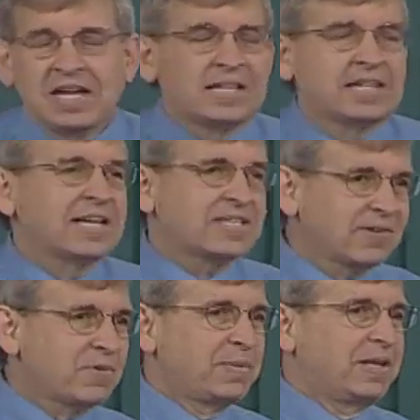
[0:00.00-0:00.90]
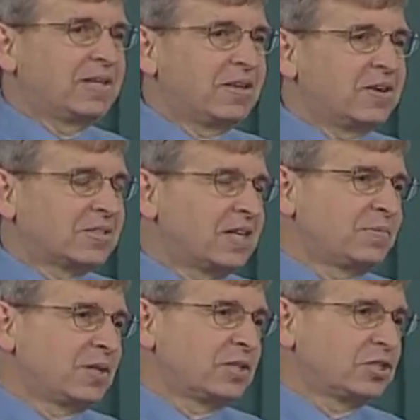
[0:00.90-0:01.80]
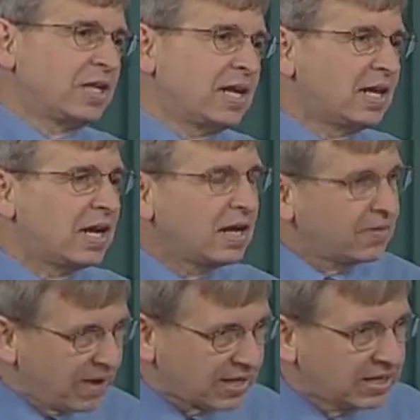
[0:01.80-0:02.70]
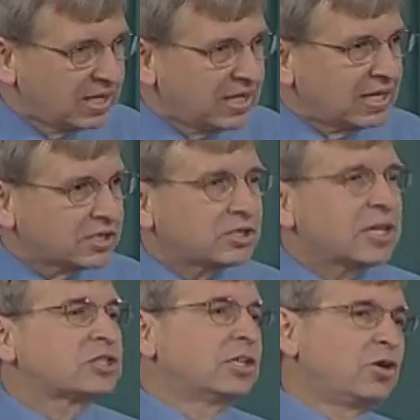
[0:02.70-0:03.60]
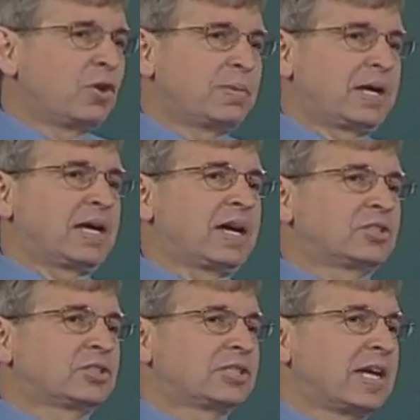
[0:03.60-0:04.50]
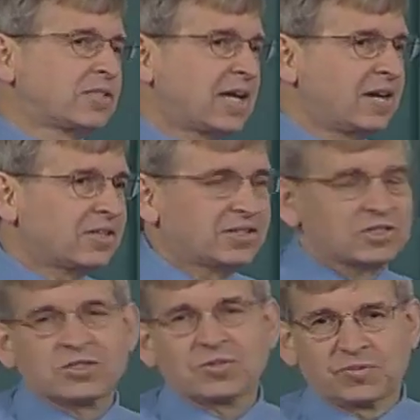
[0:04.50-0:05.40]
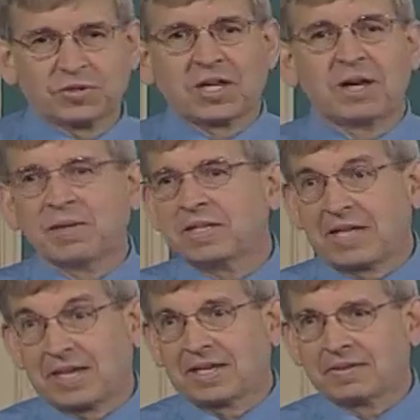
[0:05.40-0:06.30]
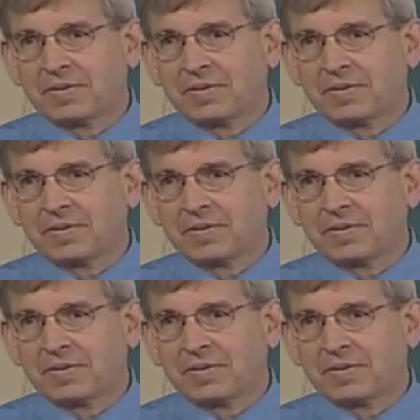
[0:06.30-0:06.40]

It takes everybody a long time to understand it, and in fact, essentially nobody understands calculus the first time they take it.